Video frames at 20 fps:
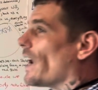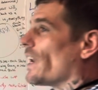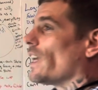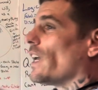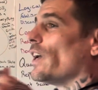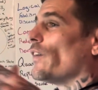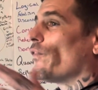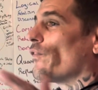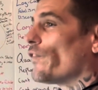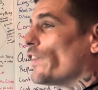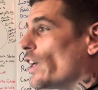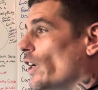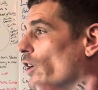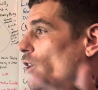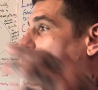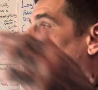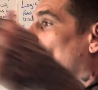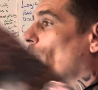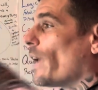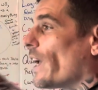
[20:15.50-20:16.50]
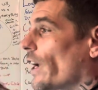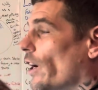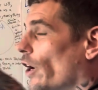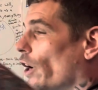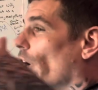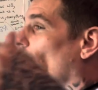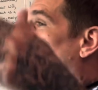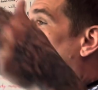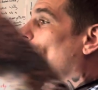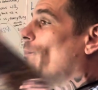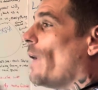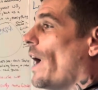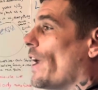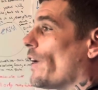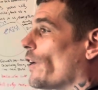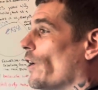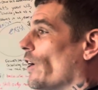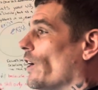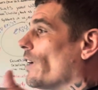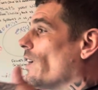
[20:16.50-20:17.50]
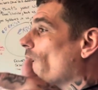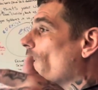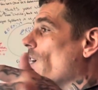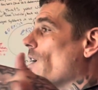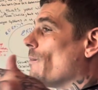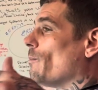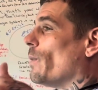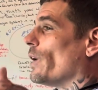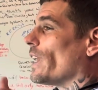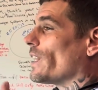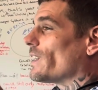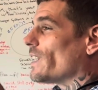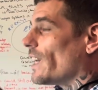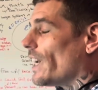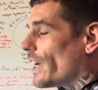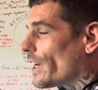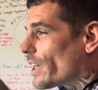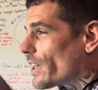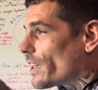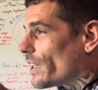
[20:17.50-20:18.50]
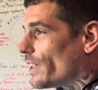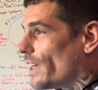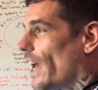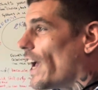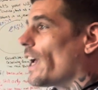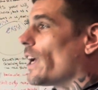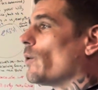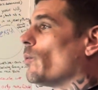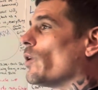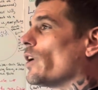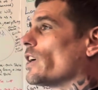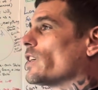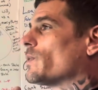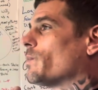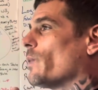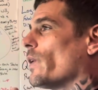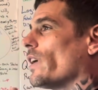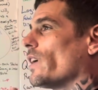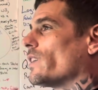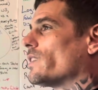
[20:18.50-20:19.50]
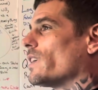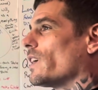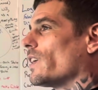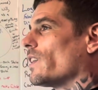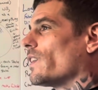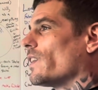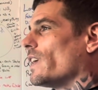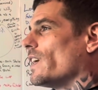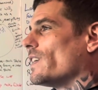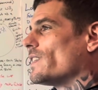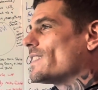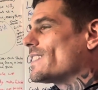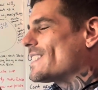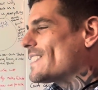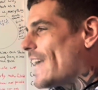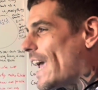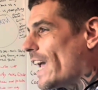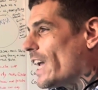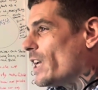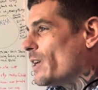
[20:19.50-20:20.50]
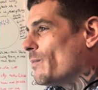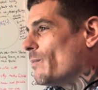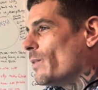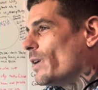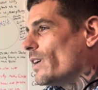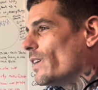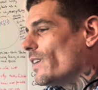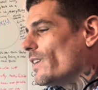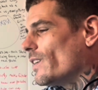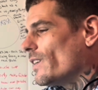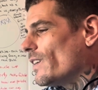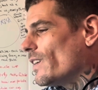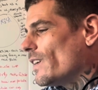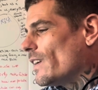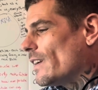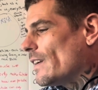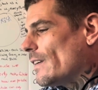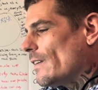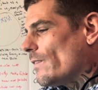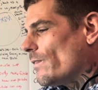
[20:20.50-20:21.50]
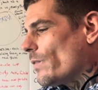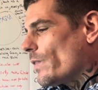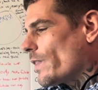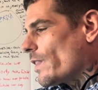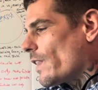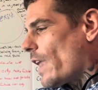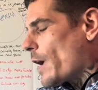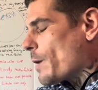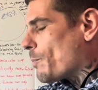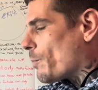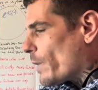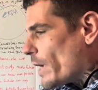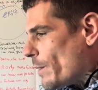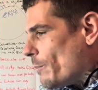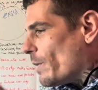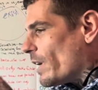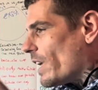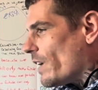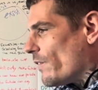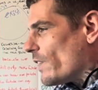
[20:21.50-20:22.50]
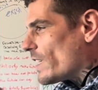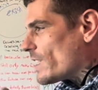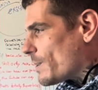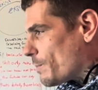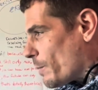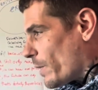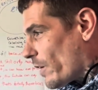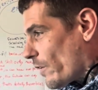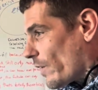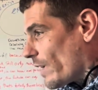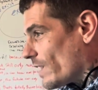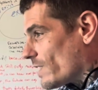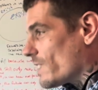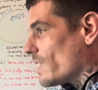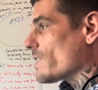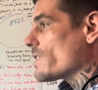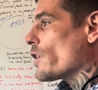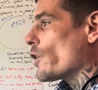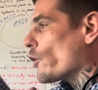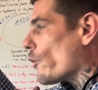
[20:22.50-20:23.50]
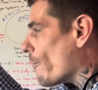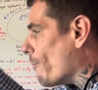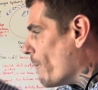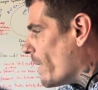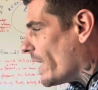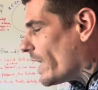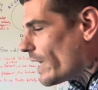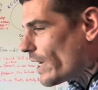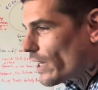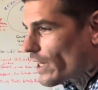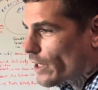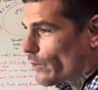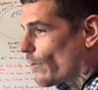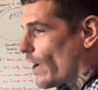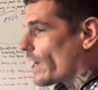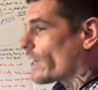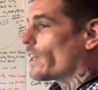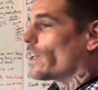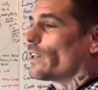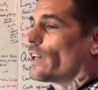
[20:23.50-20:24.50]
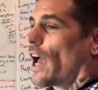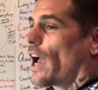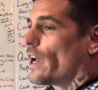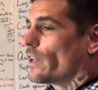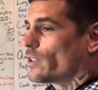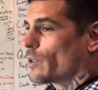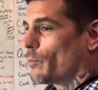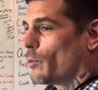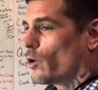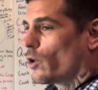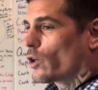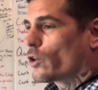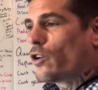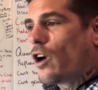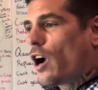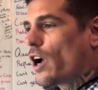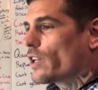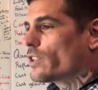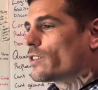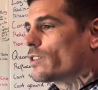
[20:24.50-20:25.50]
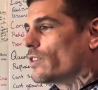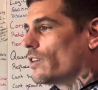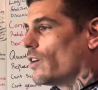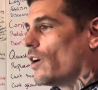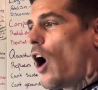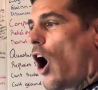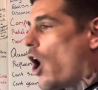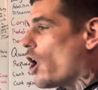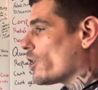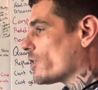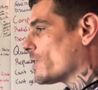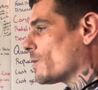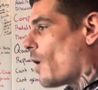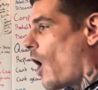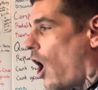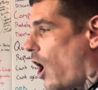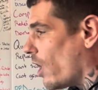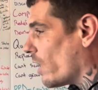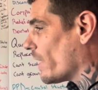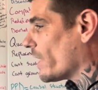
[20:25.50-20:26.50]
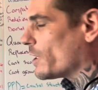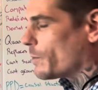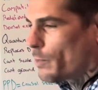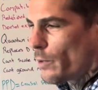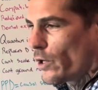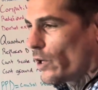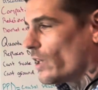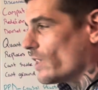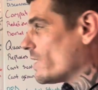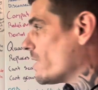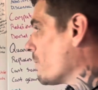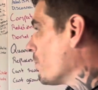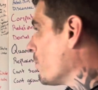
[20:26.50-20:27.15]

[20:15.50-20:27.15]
it feels bigger and better, but at the end of the day, we're experiencing these same like primitive experiences that are immediately recognizable across all experiencing